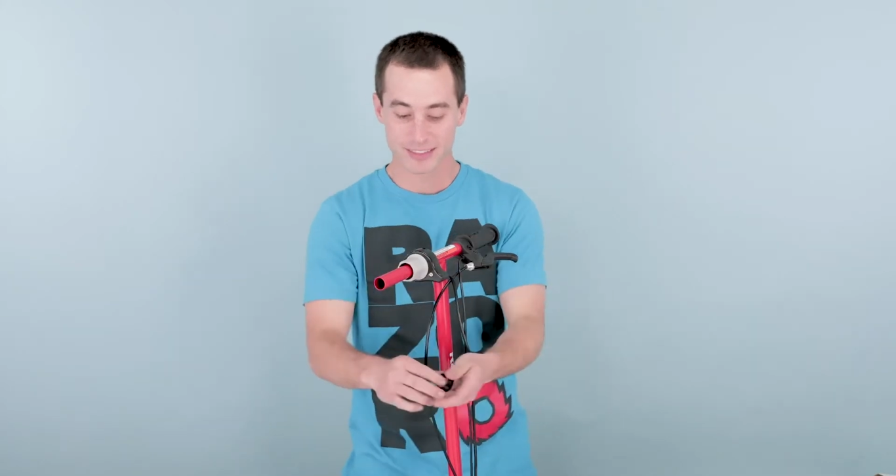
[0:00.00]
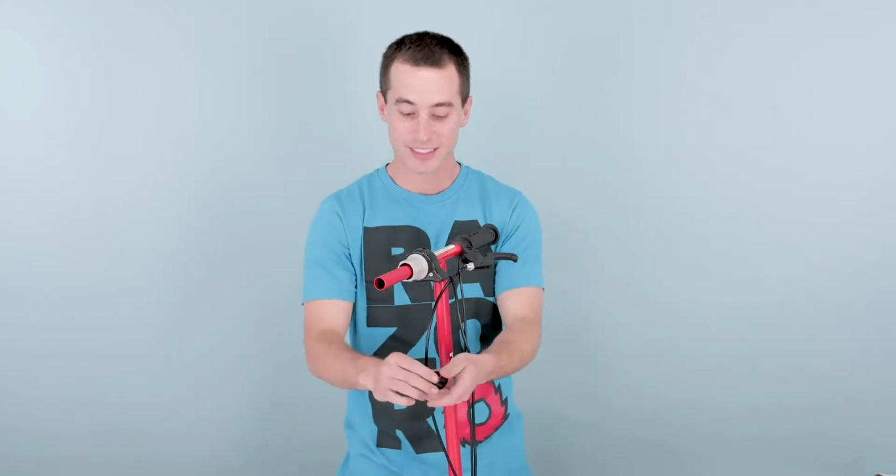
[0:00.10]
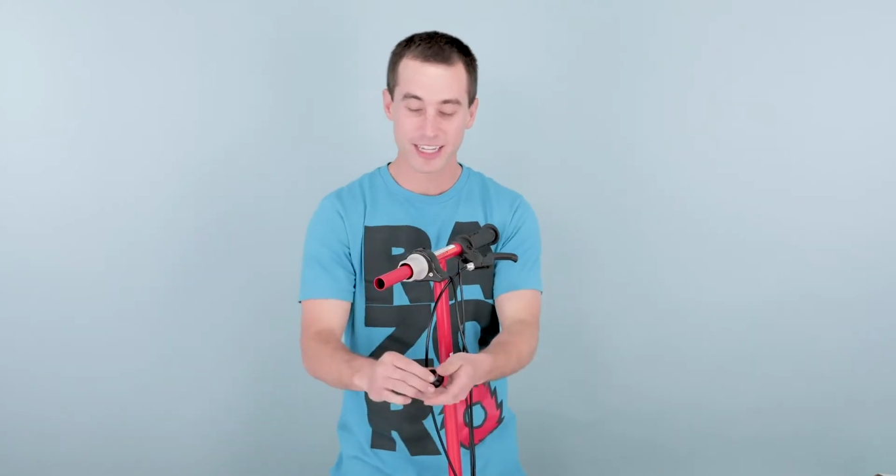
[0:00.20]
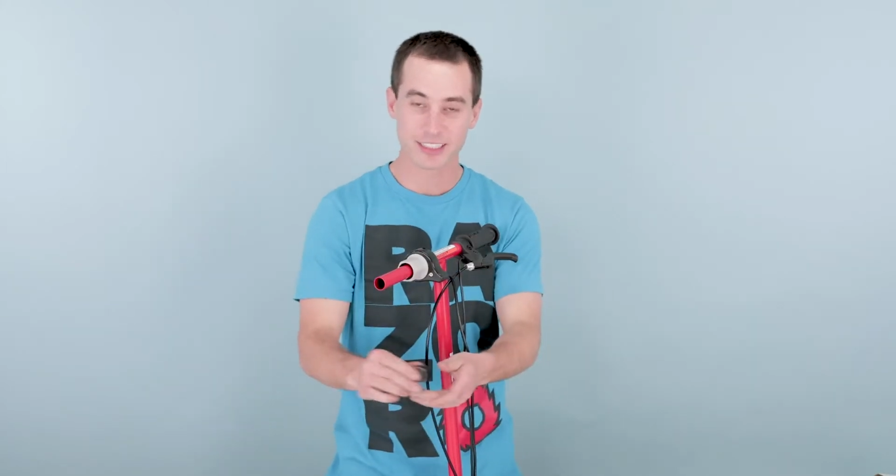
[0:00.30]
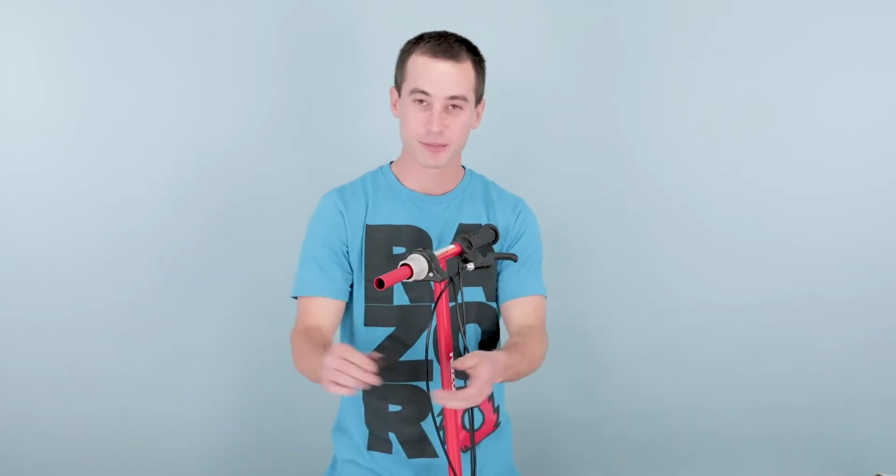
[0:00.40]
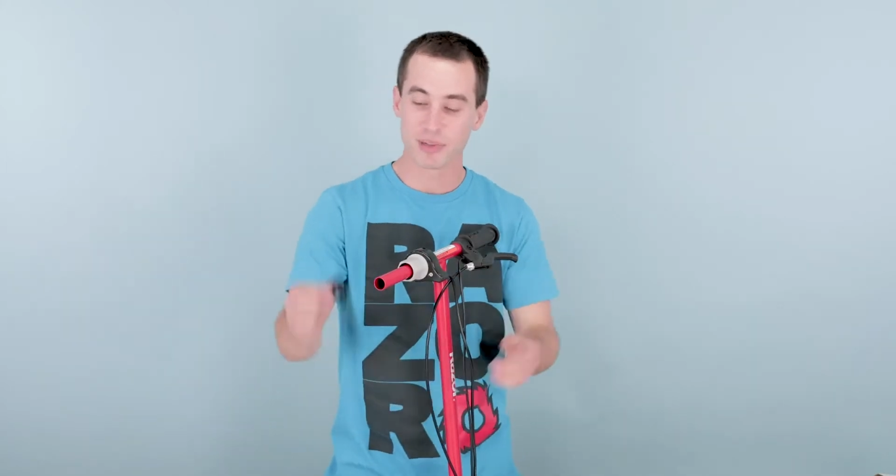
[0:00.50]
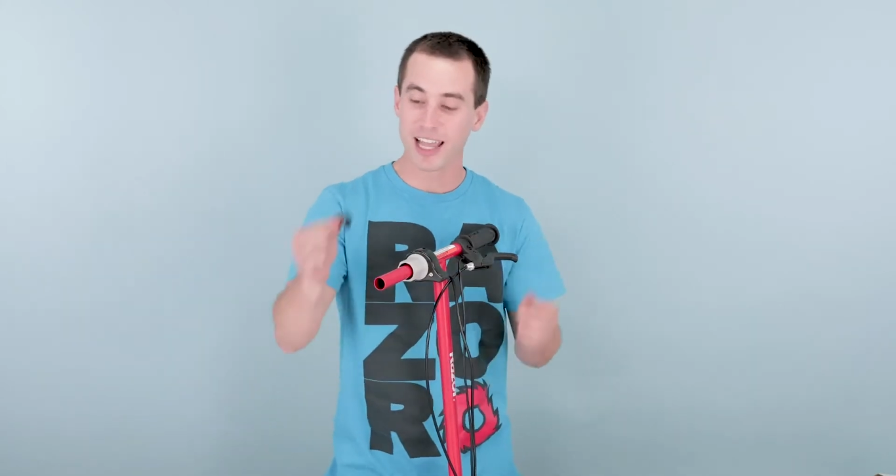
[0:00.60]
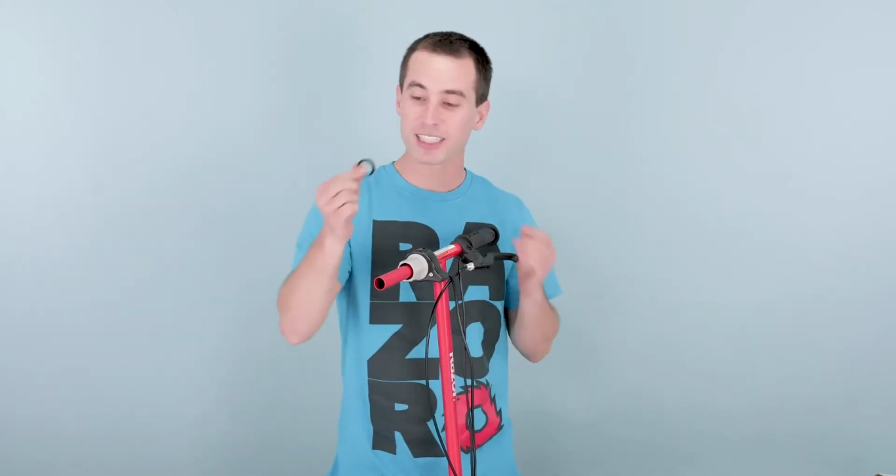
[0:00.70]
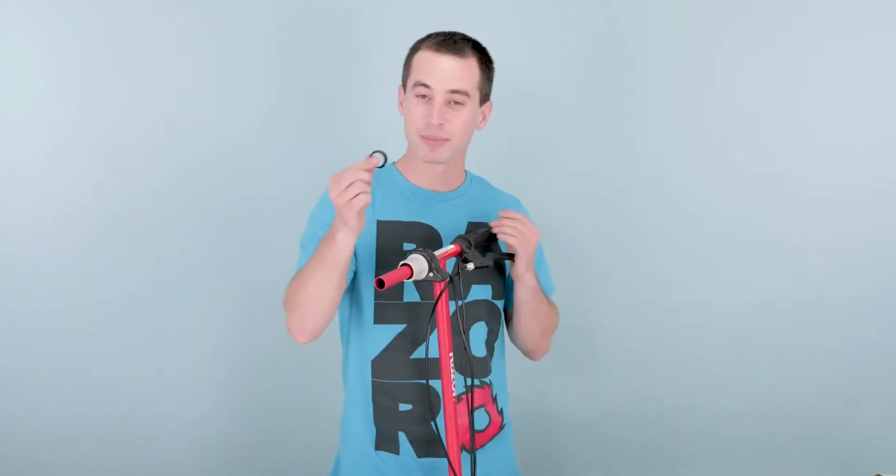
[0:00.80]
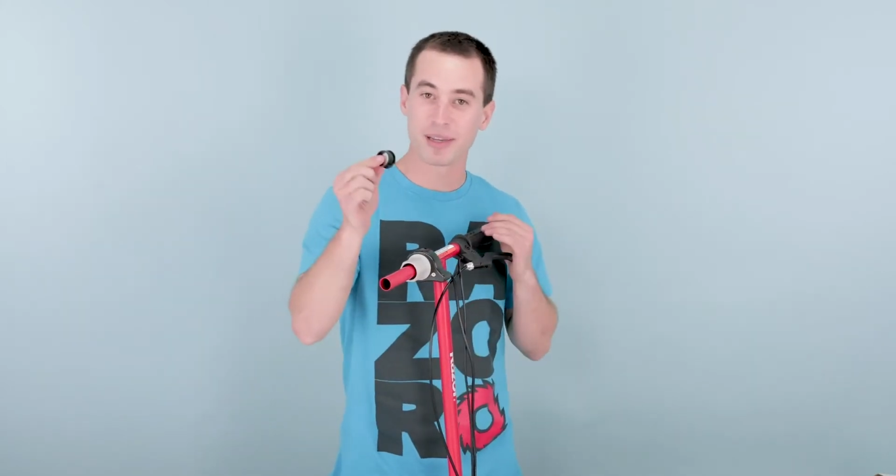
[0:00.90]
Take your
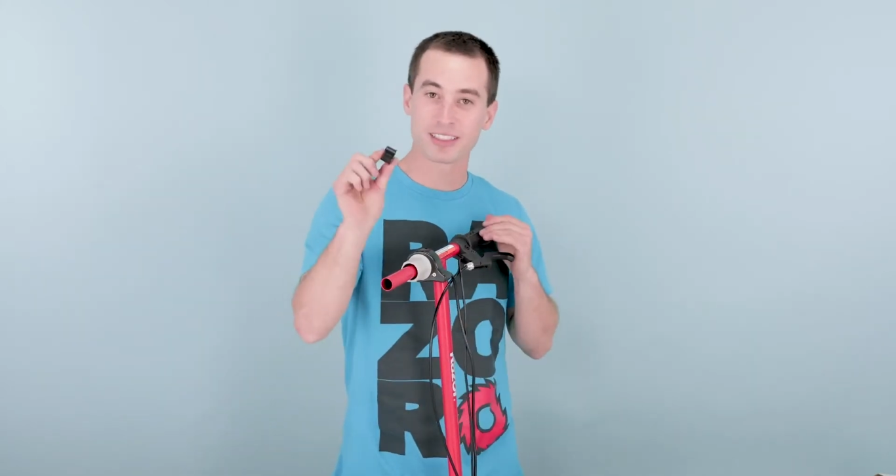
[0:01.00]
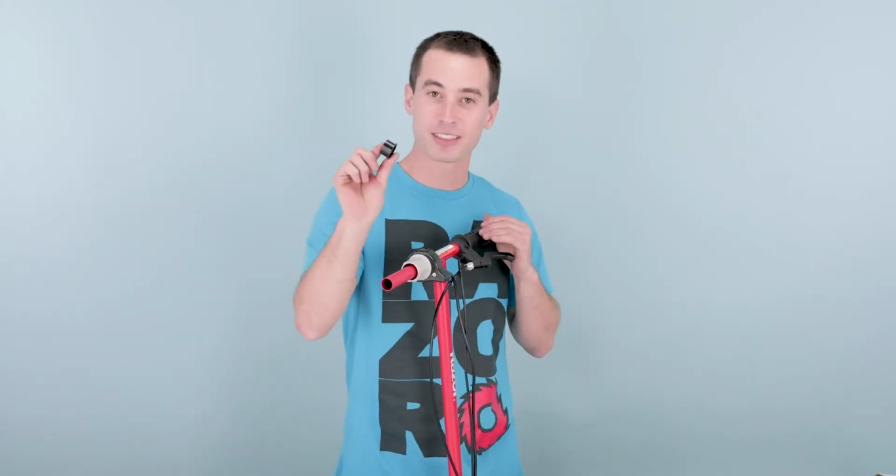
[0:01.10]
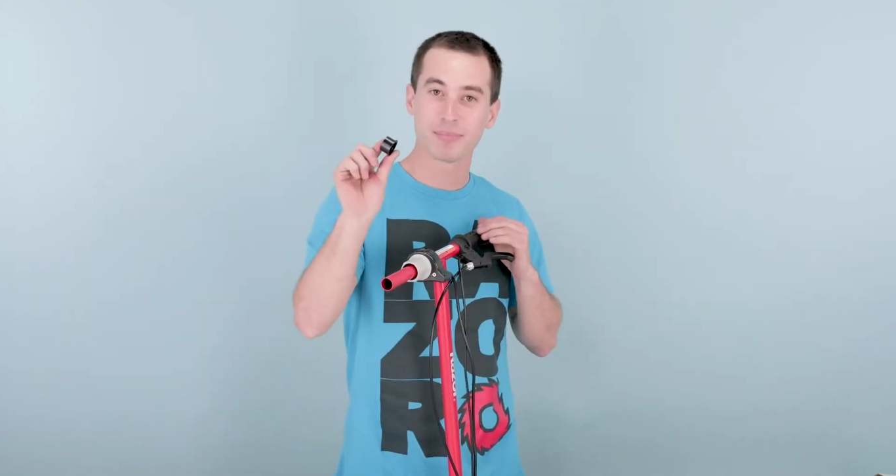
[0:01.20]
black spacer,